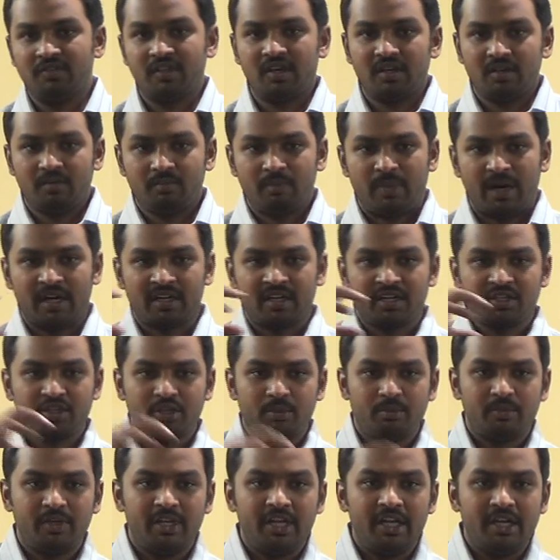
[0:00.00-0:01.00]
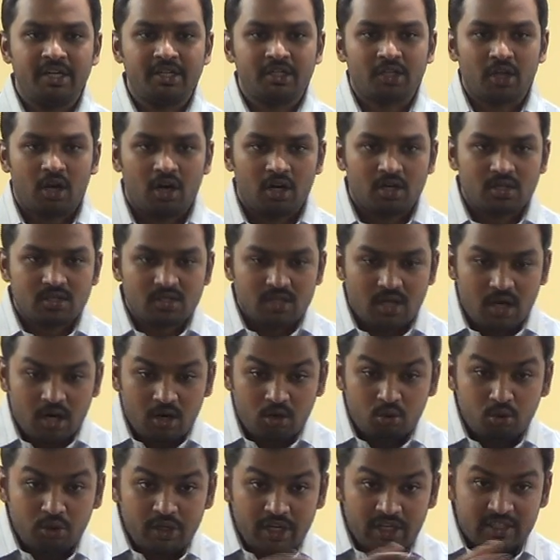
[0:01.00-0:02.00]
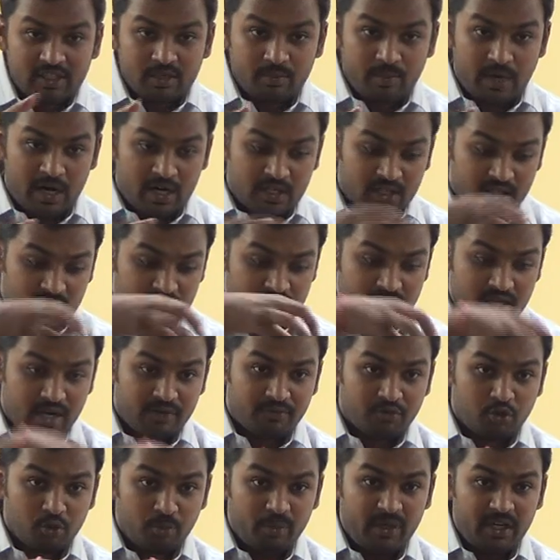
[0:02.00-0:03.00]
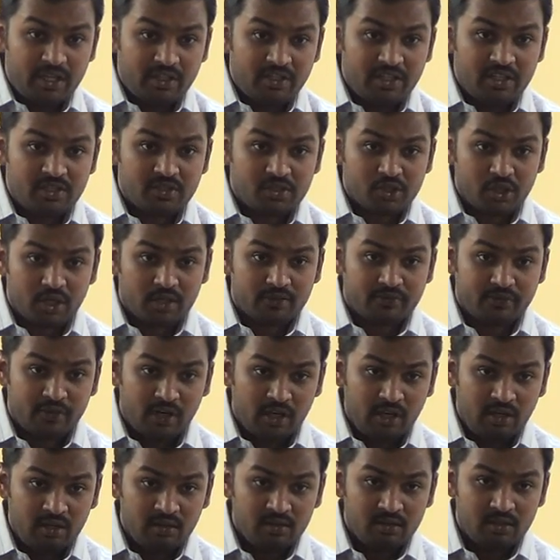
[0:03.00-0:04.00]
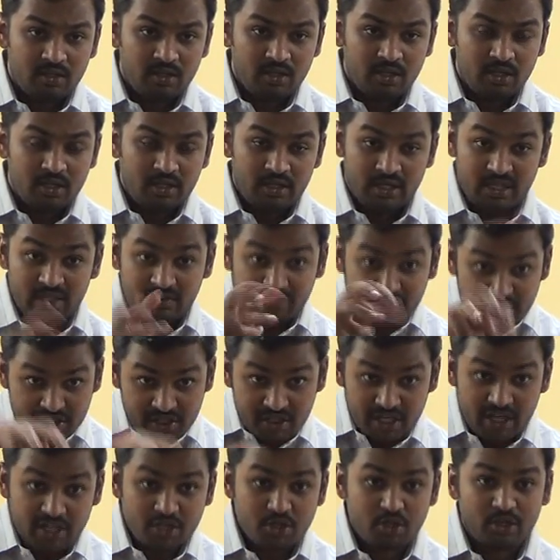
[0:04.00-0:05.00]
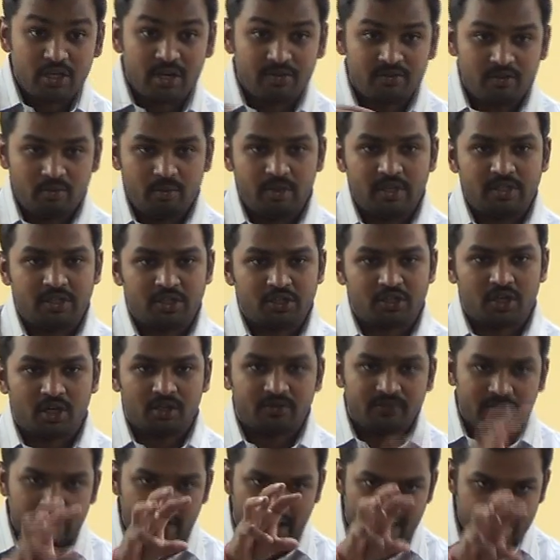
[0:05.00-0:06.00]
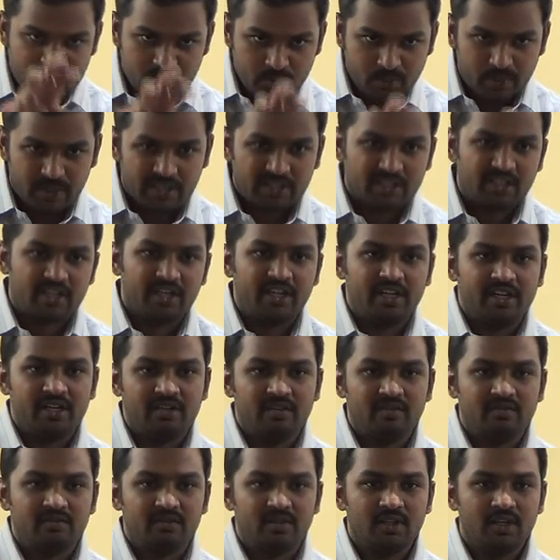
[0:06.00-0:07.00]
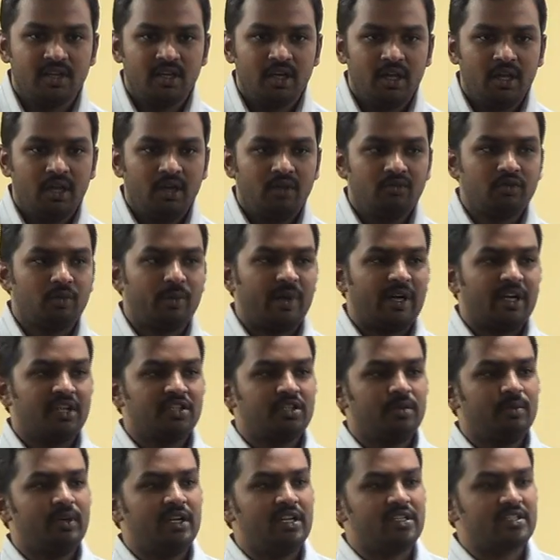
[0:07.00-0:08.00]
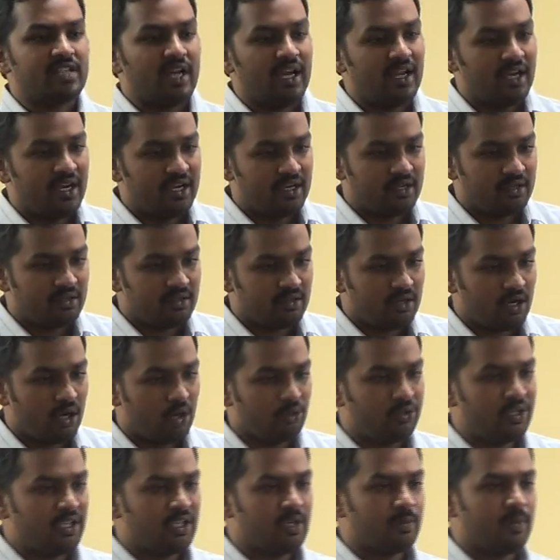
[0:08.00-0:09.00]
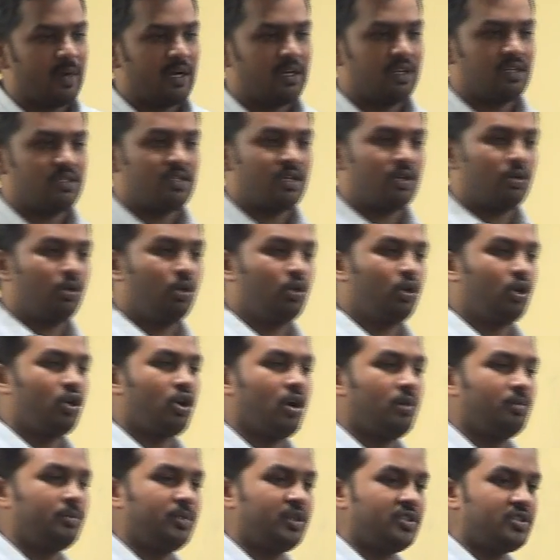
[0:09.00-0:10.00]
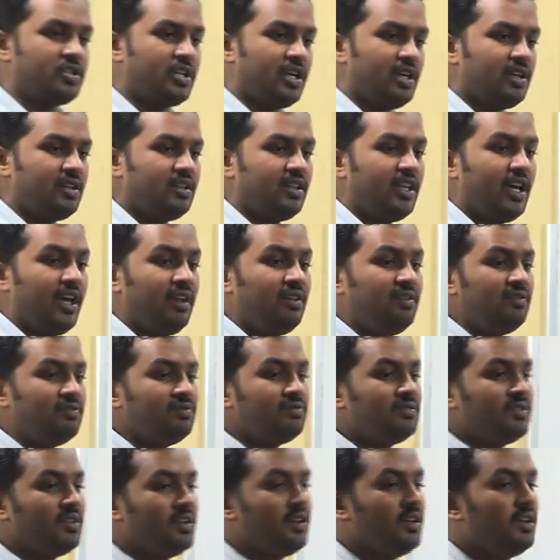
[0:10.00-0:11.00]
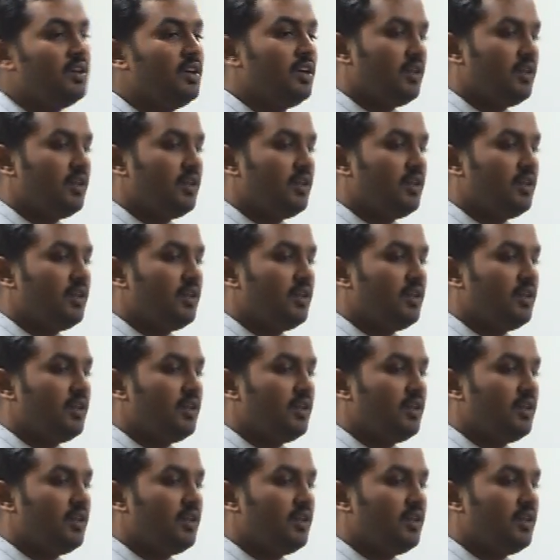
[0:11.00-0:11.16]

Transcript: If the partnership deed talks how the other partners have to meet this shortfall, in which ratio they have to meet the shortfall, as per the deed. The partnership deed is silent, how the other partners are going to compensate, then